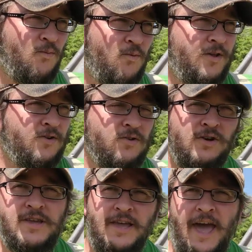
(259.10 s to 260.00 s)
what you're
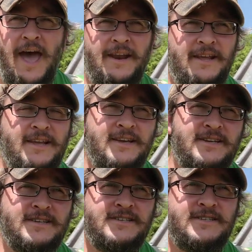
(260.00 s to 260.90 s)
looking at
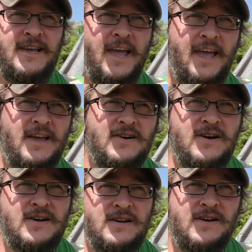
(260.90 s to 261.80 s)
is
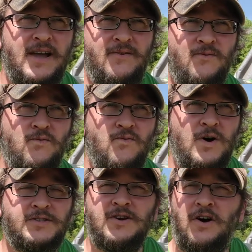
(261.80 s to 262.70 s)

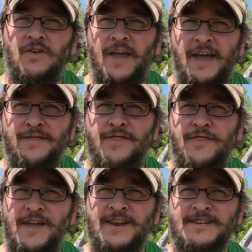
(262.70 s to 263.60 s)
what's called a
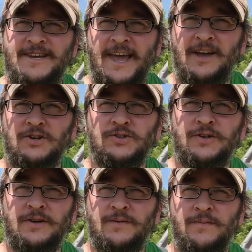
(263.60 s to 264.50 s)
thin-tailed
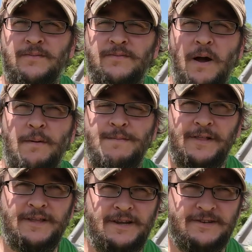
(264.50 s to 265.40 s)

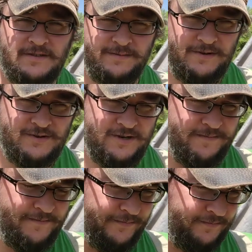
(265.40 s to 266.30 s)
probability distribution.
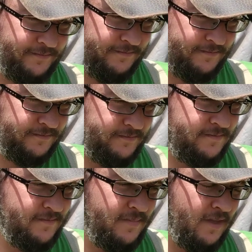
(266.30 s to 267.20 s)

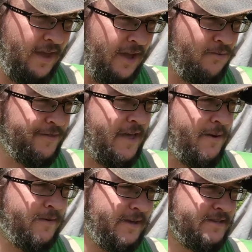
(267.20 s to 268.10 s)
And what that
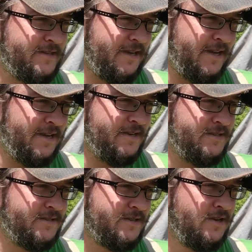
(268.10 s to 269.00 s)
means
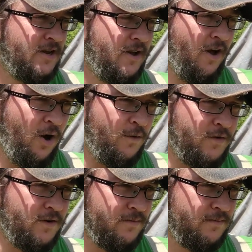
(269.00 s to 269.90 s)
is,
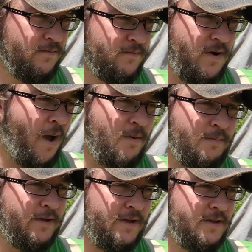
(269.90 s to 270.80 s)
over
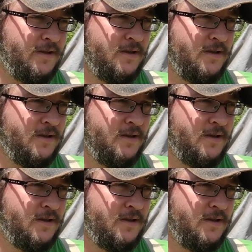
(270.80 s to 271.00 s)
probably